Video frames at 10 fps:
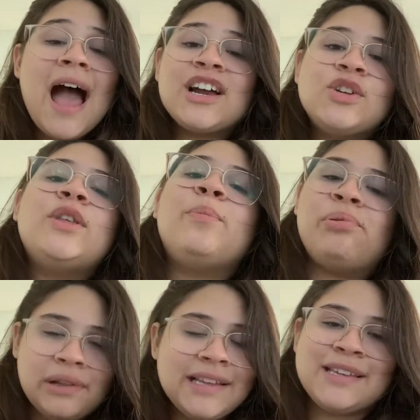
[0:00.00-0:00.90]
Actually,
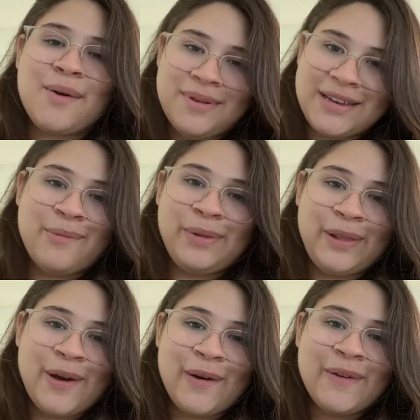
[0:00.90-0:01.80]
please comment down
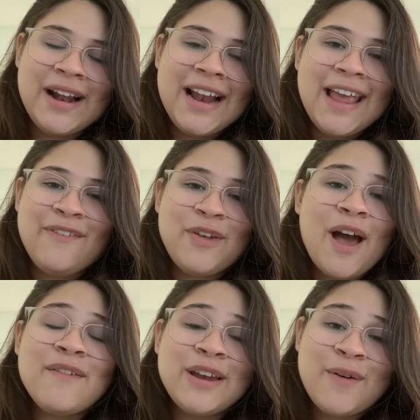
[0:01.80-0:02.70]
below if you
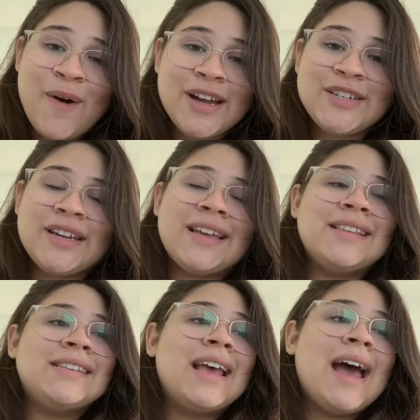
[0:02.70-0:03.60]
have any
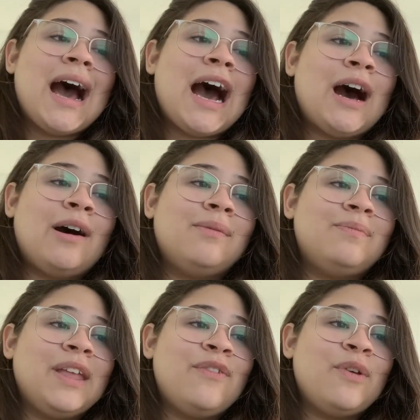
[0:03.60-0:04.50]
questions,
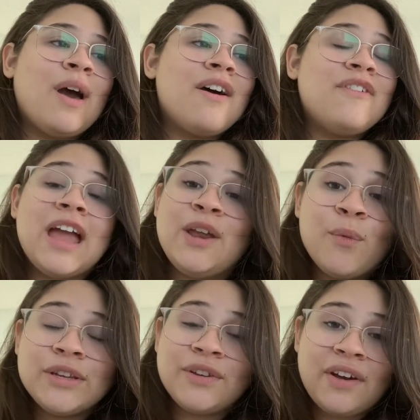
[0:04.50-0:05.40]
if you have any
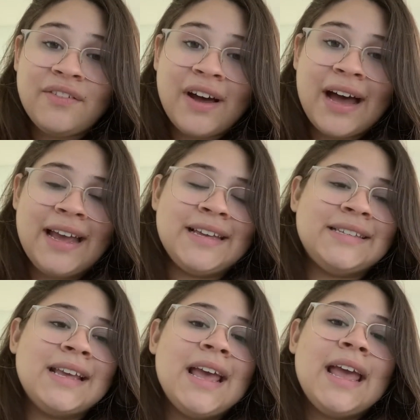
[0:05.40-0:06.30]
words of
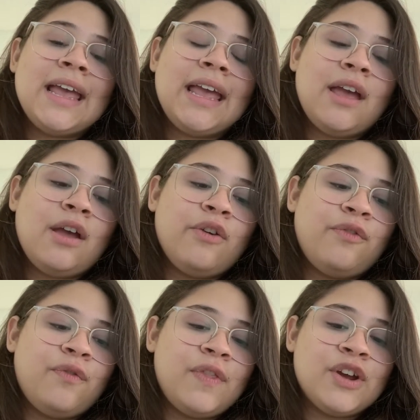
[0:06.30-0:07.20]
advice,
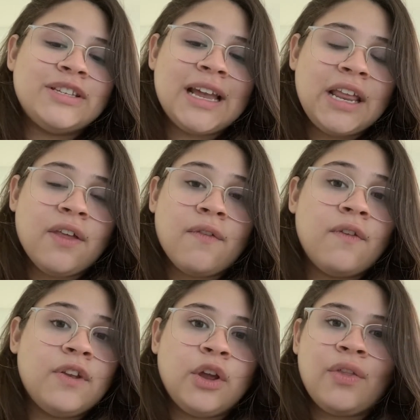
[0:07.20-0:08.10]
if there's anything on the
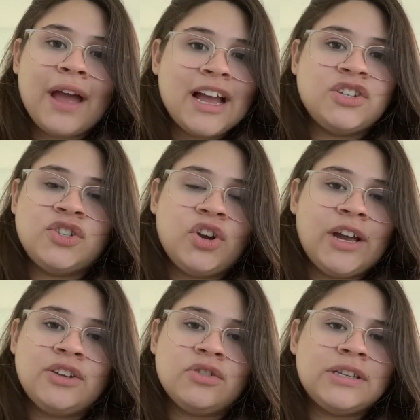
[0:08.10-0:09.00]
video that catches your
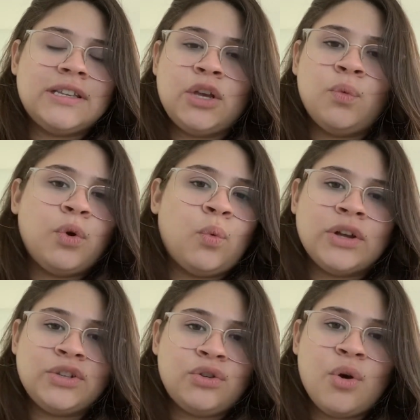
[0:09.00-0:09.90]
interest that you would
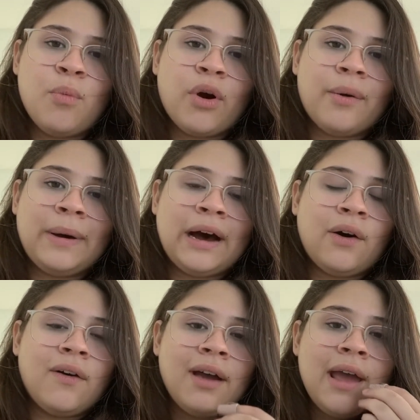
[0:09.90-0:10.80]
want to know more
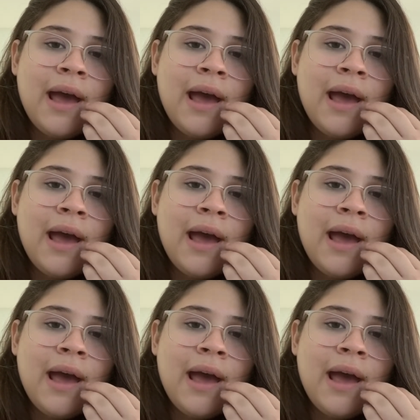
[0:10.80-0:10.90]
about,